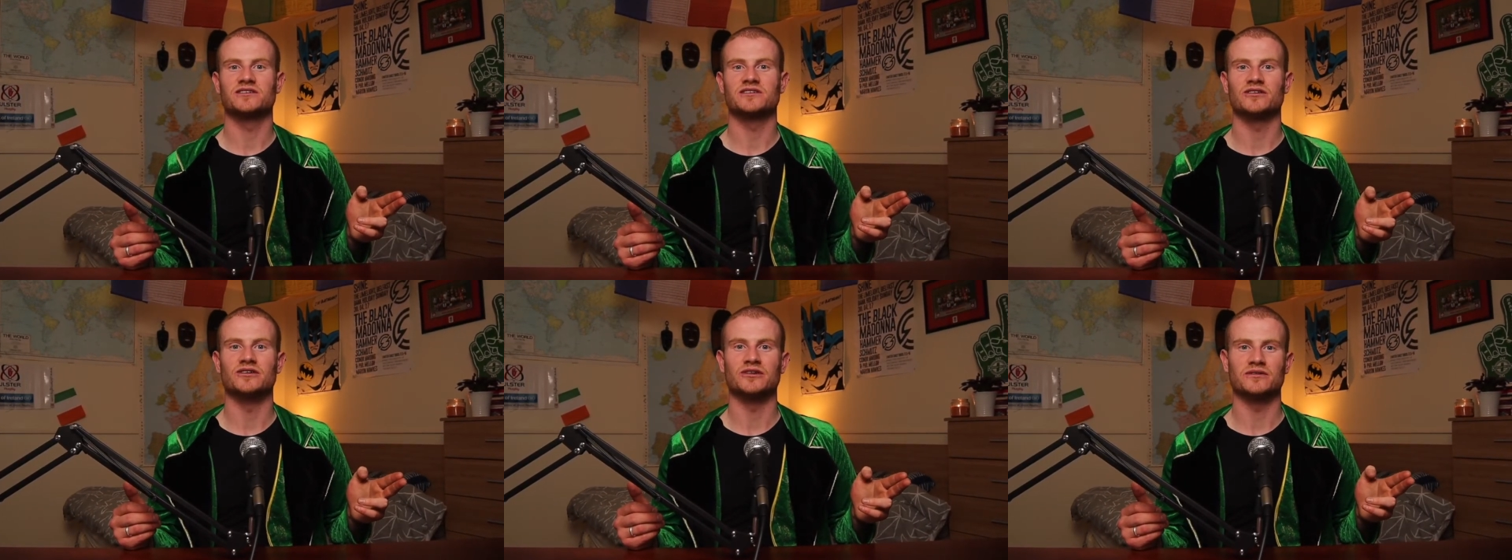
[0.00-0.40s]

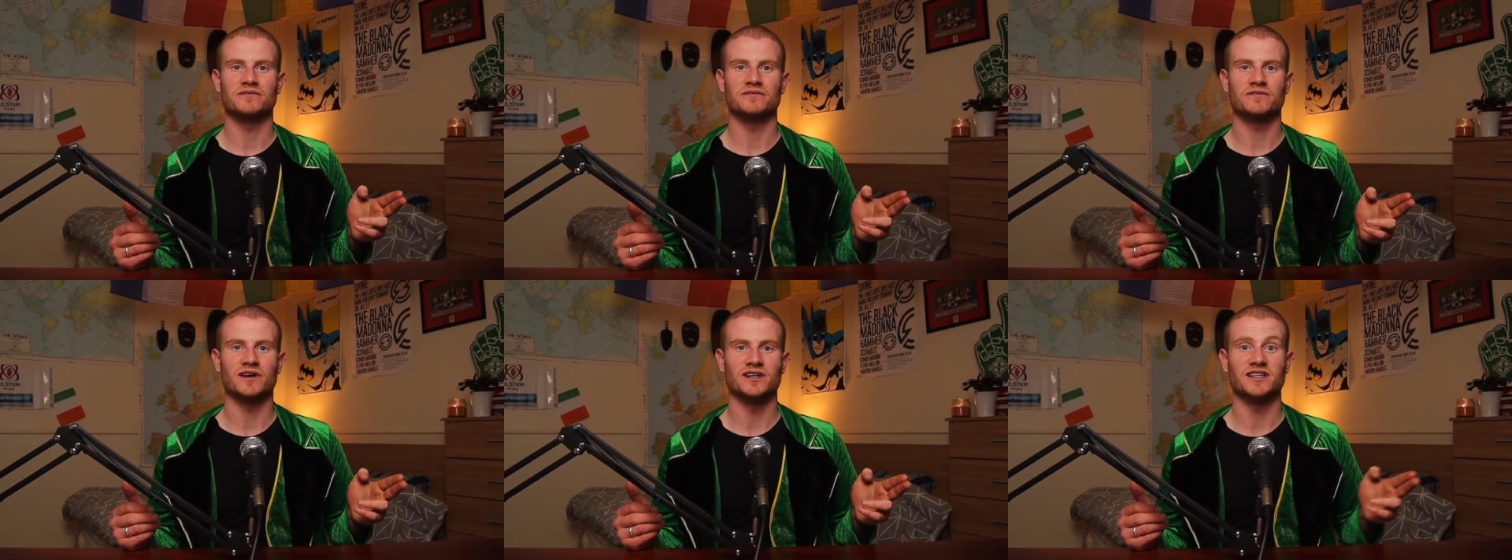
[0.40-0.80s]
are you going to
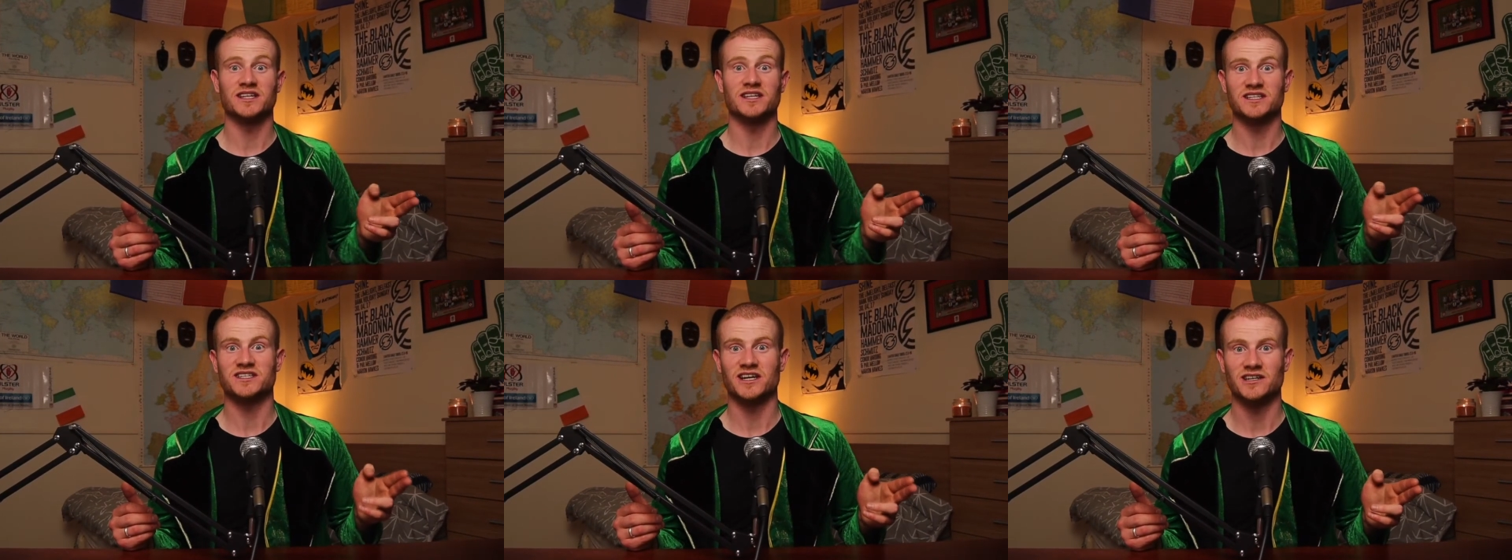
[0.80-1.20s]
find
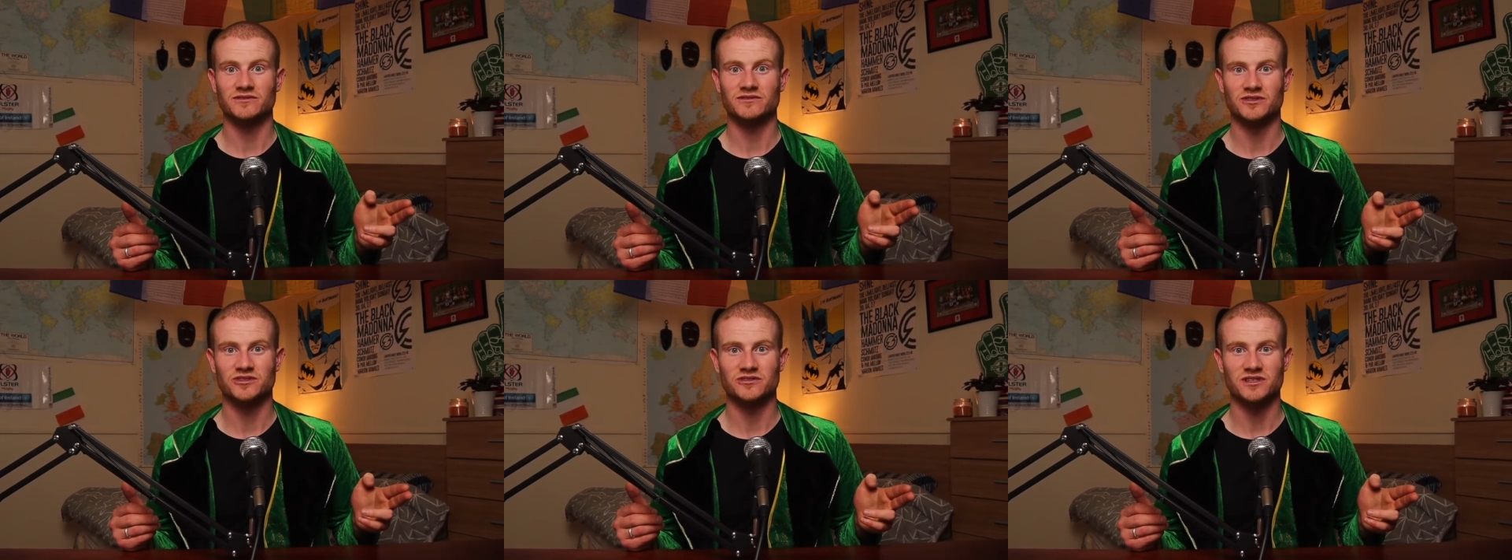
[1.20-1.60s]
inside of a
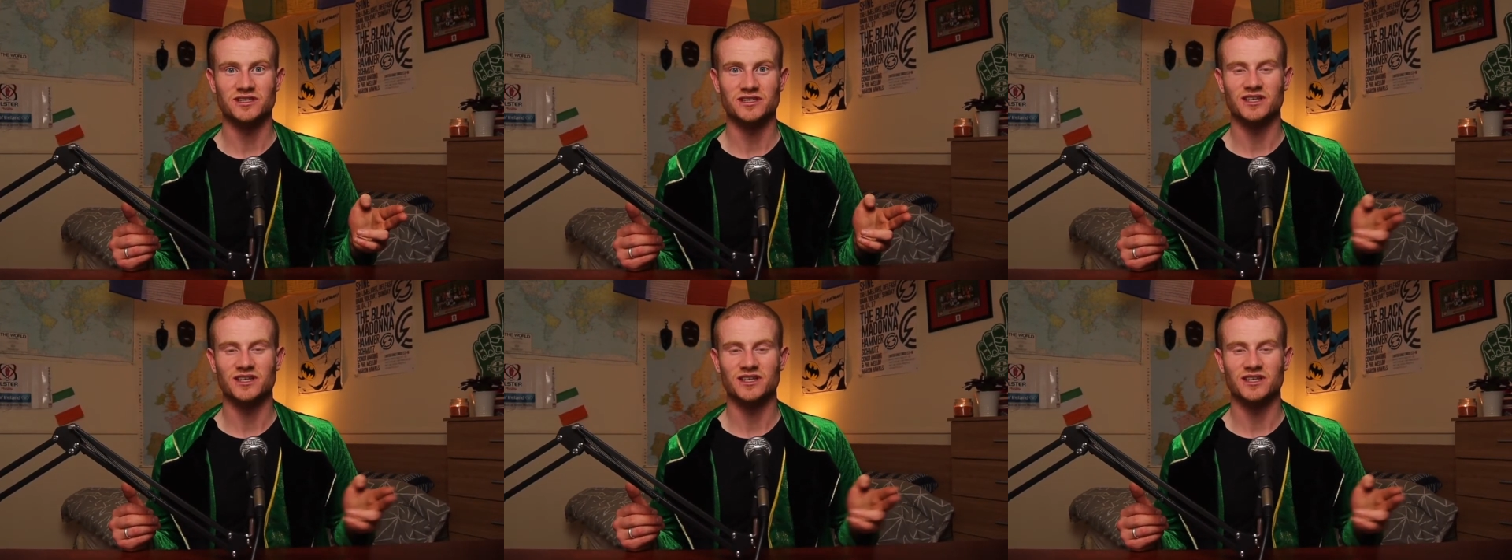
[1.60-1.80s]
tree?